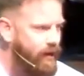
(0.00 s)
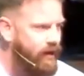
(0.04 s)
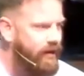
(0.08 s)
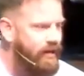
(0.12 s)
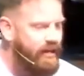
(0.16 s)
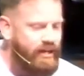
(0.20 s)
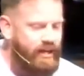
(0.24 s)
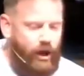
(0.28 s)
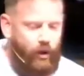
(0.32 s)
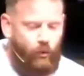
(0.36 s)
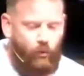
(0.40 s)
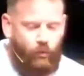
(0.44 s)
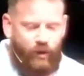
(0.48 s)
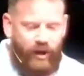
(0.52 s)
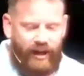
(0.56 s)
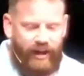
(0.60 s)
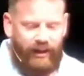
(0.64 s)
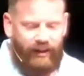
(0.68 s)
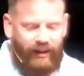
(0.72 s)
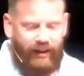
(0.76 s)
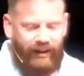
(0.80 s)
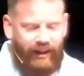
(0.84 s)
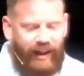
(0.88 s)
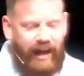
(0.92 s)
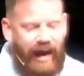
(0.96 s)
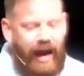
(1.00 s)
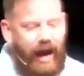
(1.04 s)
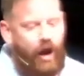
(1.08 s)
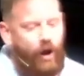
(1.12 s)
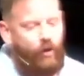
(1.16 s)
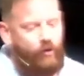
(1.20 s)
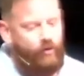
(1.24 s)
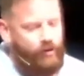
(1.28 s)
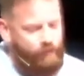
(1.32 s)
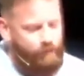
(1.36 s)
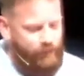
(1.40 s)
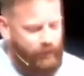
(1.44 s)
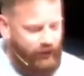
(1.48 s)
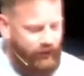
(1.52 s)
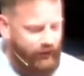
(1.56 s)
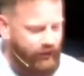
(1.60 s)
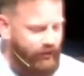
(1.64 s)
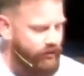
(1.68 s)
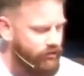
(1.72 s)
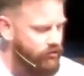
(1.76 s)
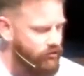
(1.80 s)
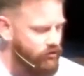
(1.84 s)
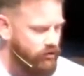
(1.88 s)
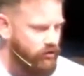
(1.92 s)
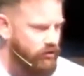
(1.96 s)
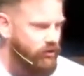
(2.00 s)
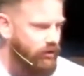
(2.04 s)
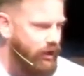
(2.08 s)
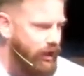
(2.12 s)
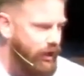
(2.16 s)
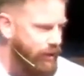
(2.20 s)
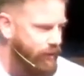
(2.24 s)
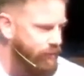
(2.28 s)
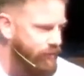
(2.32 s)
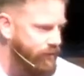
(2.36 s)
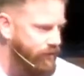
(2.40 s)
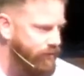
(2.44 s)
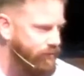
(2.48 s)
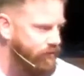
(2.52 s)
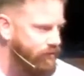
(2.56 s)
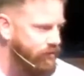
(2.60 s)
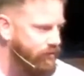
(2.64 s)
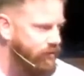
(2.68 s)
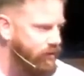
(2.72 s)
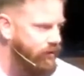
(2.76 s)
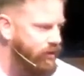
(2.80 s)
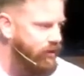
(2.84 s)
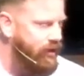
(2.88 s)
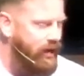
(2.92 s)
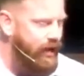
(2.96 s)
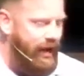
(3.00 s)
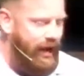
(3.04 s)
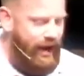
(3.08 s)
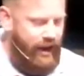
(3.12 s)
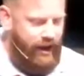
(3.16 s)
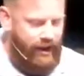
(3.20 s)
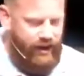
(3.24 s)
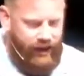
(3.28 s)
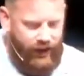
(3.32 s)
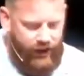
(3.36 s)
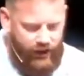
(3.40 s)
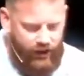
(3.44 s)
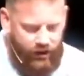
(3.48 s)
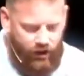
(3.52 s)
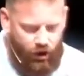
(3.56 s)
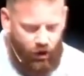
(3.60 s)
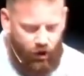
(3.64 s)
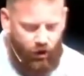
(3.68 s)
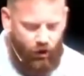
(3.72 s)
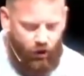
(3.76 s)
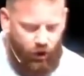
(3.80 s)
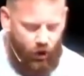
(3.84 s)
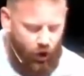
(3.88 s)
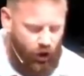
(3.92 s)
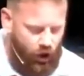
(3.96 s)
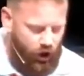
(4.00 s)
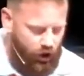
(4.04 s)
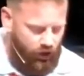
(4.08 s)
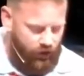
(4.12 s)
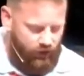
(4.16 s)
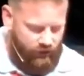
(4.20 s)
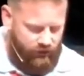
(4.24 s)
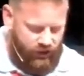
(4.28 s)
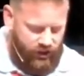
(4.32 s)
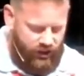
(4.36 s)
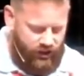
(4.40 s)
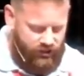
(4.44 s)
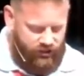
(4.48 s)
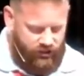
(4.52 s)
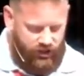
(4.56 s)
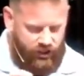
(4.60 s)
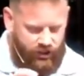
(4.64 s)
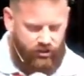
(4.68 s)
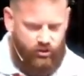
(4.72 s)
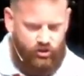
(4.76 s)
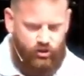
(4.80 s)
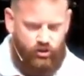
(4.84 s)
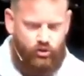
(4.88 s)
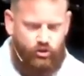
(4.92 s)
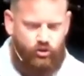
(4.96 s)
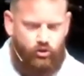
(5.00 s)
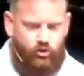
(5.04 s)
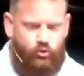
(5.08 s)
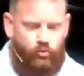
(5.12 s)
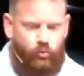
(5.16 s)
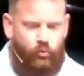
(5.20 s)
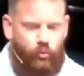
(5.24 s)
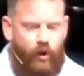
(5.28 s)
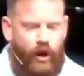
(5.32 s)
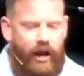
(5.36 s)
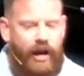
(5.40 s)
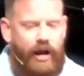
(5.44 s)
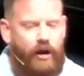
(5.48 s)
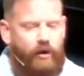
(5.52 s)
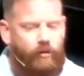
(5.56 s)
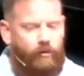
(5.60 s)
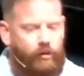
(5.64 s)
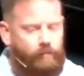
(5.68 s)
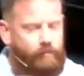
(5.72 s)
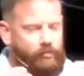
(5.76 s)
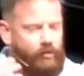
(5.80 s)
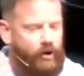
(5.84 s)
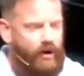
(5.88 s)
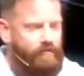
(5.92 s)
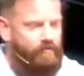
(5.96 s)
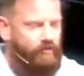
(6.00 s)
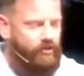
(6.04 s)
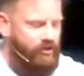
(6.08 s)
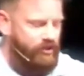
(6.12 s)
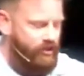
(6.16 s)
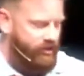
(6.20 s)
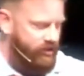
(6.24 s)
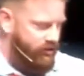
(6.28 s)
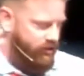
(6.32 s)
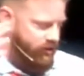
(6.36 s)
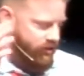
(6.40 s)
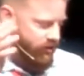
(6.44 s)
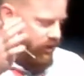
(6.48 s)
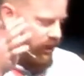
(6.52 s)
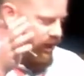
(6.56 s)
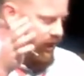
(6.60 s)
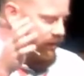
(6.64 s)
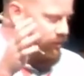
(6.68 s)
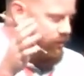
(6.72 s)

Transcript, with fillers: Yet we allow the political climate and, and all of these things to sway our preferences. And, and